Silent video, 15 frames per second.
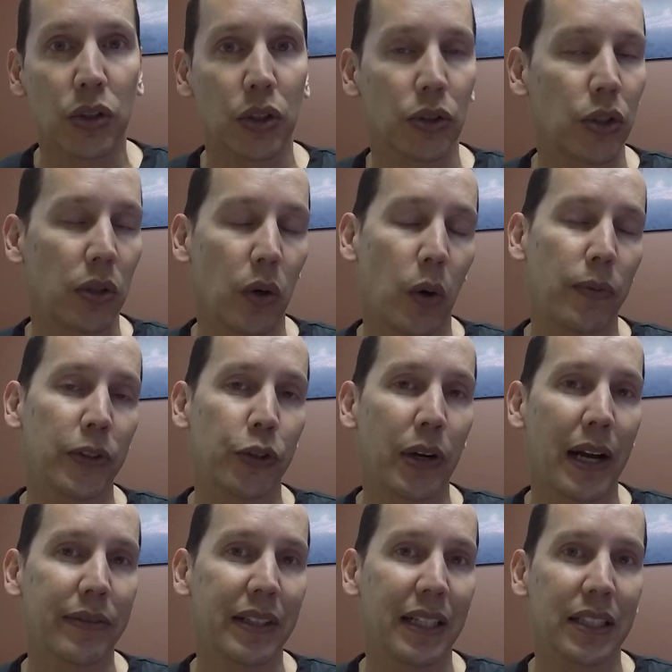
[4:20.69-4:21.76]
So
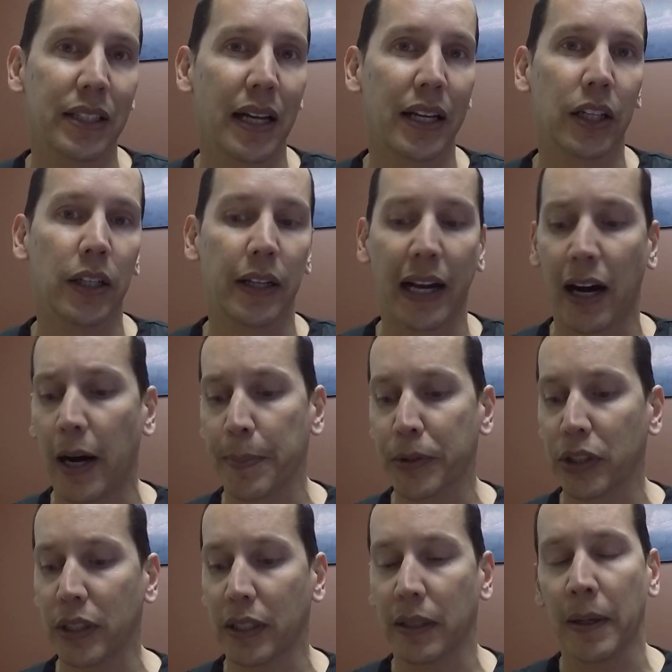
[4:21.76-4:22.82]
overdrafting is not a good
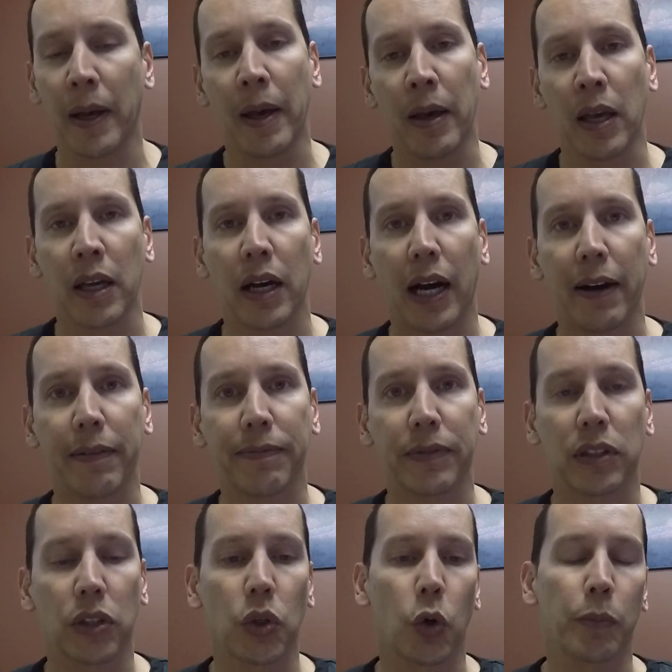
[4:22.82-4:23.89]
option I've
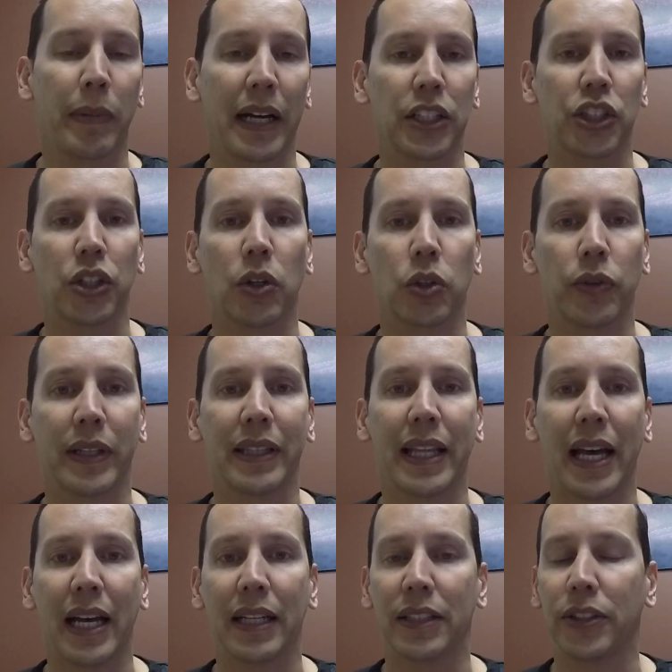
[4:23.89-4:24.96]
told my children
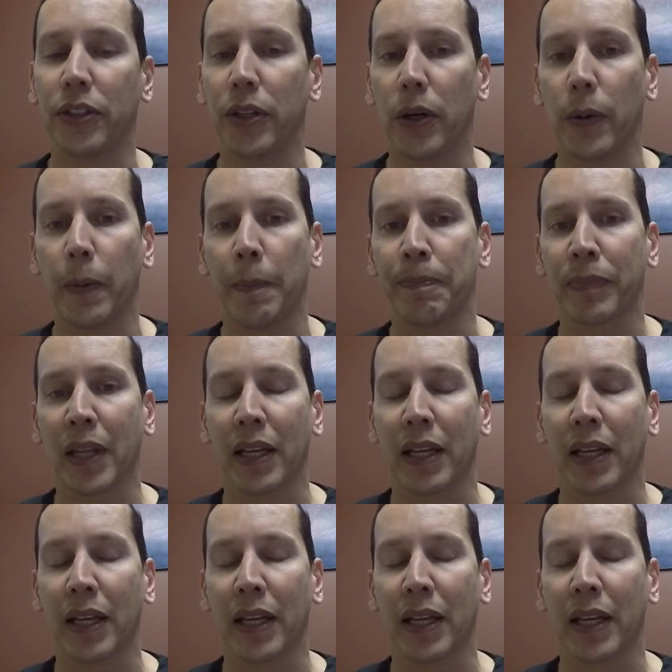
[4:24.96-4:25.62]
that, you know,